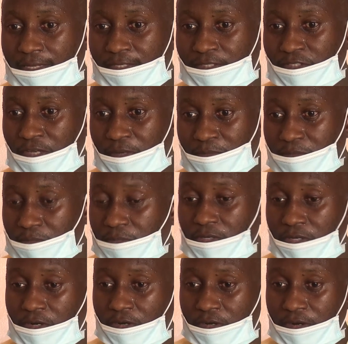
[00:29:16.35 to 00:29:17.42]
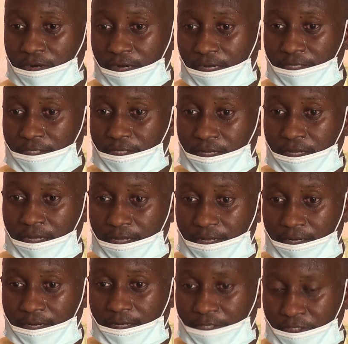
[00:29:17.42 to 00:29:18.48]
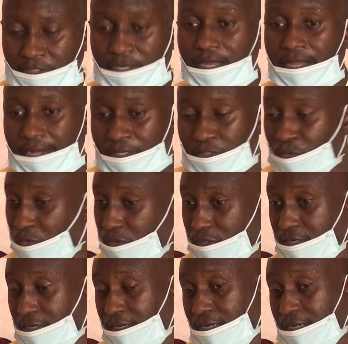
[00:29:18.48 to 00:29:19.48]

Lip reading: some, you know, religious clerics would